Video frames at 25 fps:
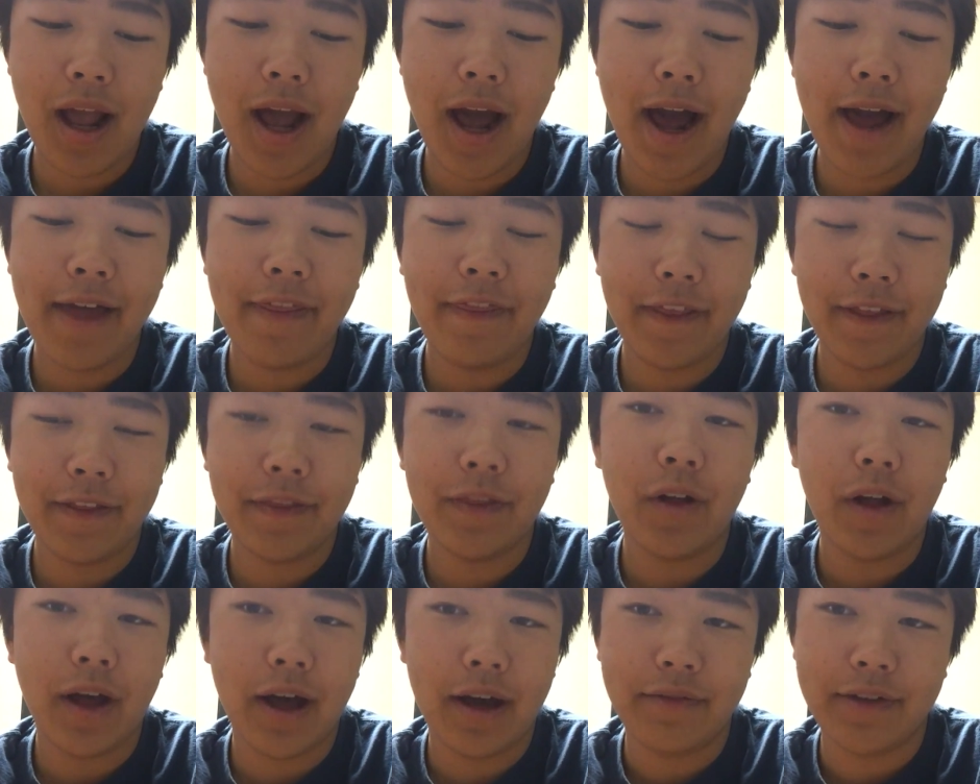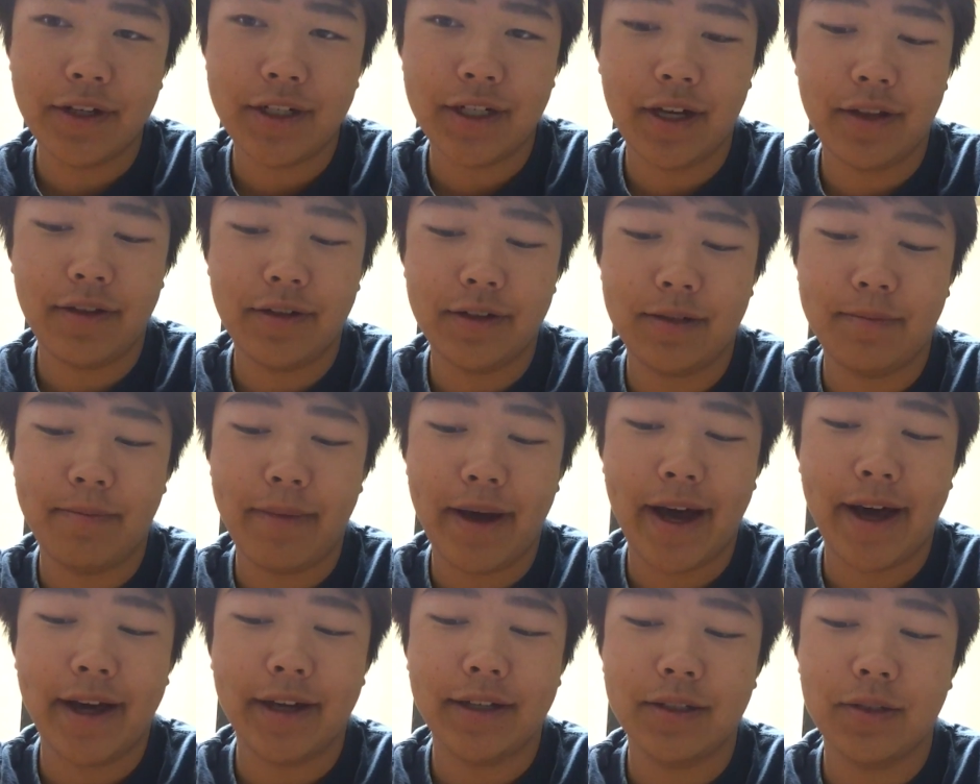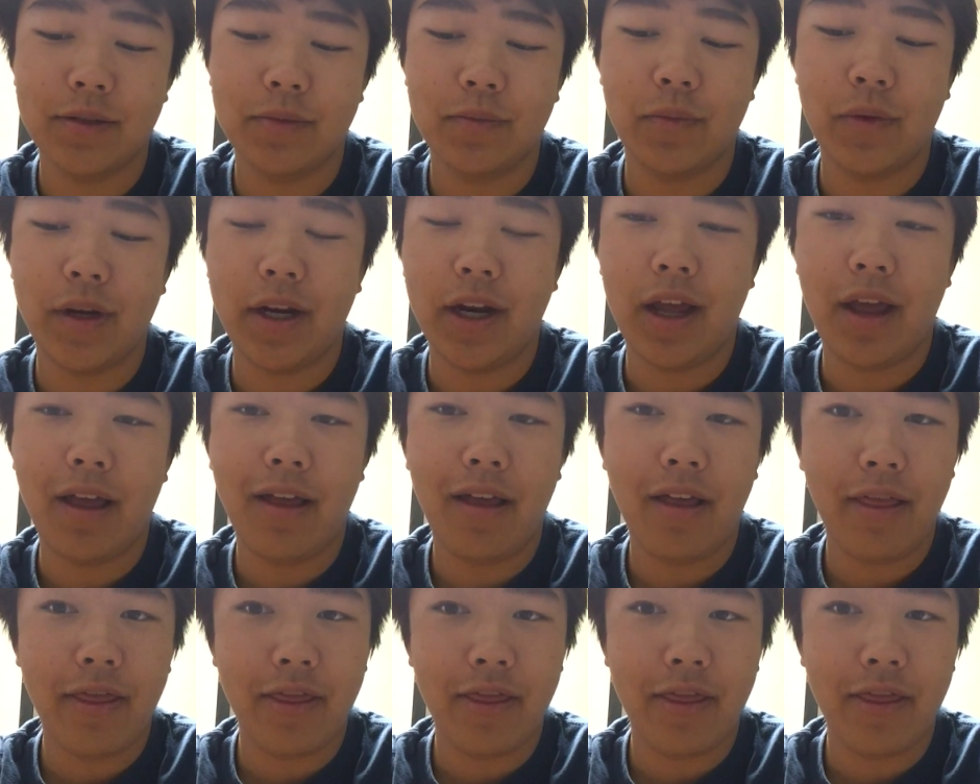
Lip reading: I think they'll have each other's backs when